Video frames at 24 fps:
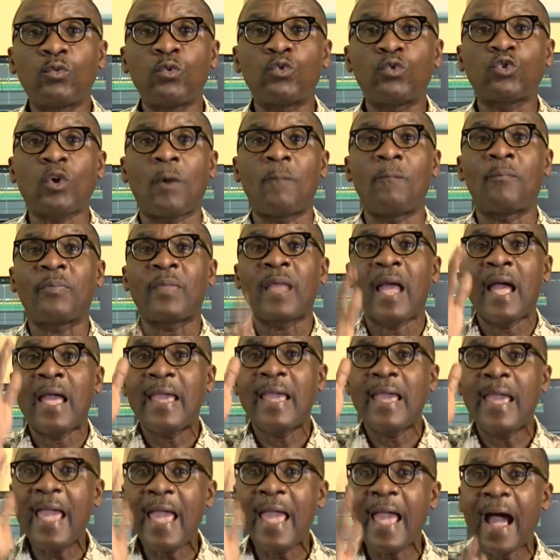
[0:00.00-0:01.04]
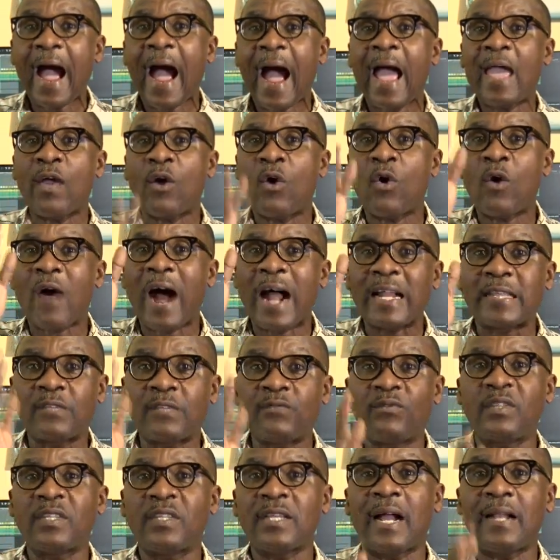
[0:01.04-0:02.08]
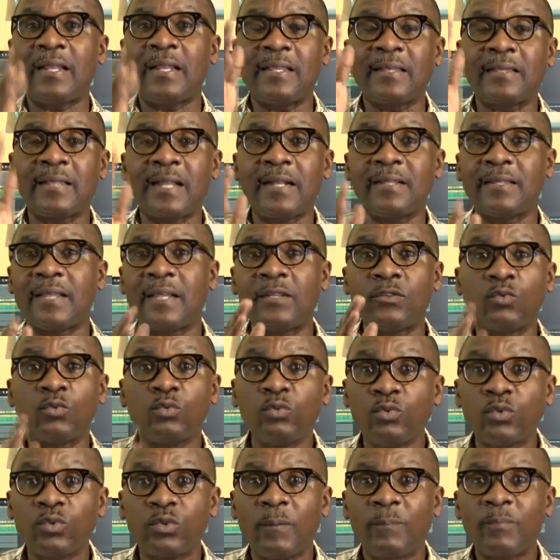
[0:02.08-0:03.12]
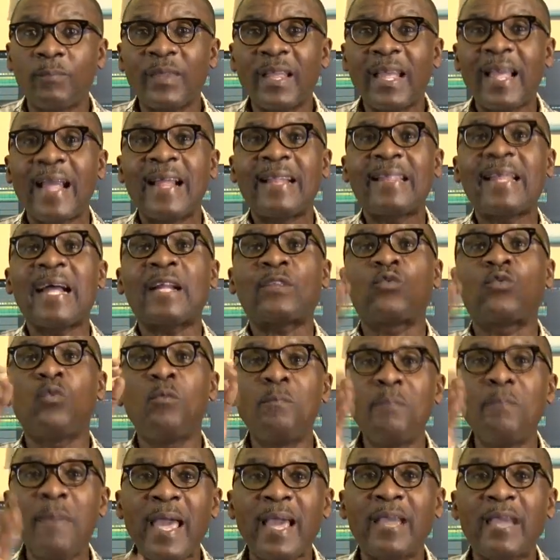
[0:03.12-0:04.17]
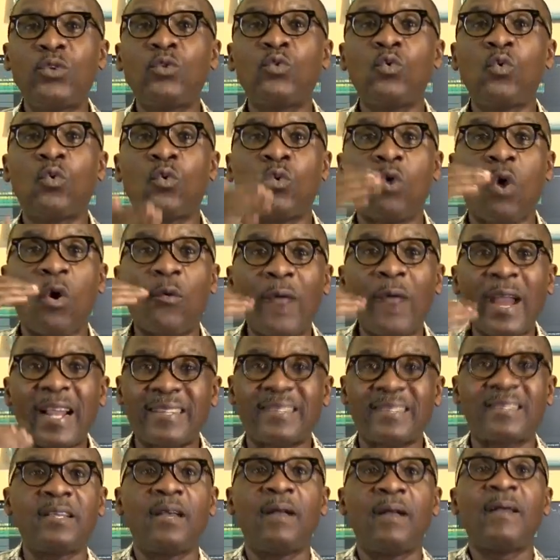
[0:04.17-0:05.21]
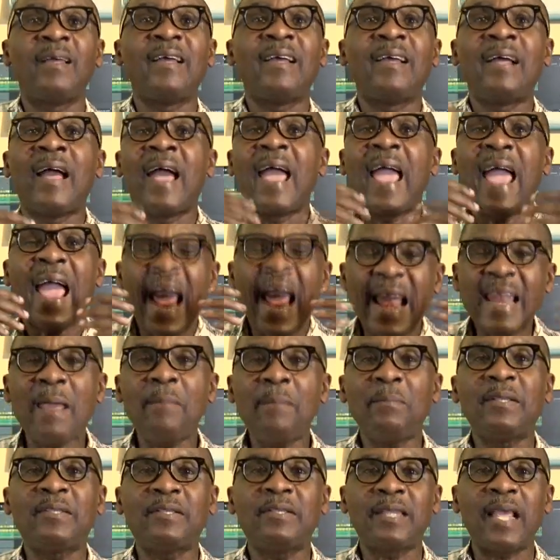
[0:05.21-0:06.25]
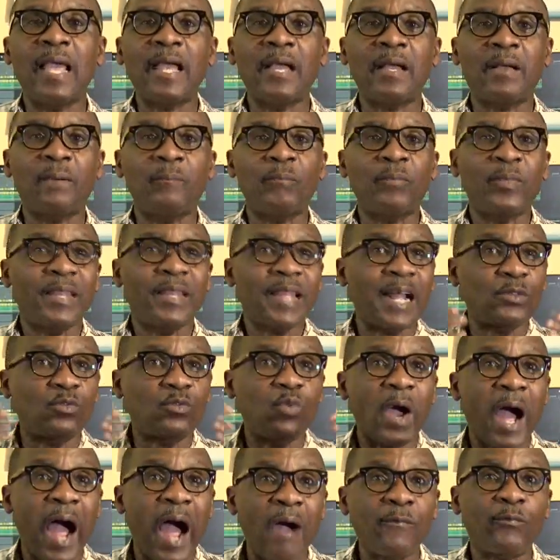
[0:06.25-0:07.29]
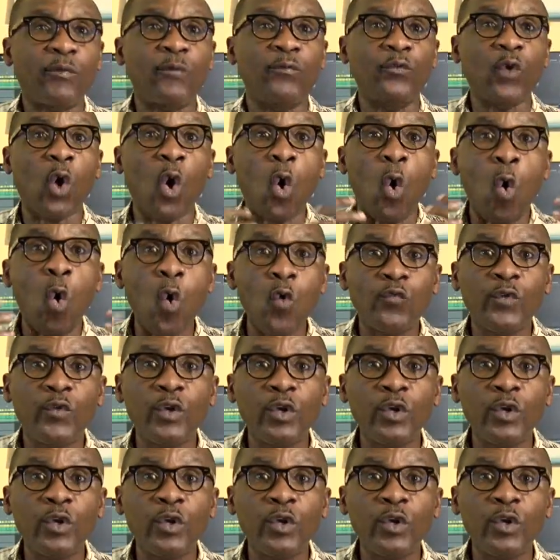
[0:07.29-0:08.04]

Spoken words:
to some AI or artificial intelligence tools that will make you correct any mistake that you have with your old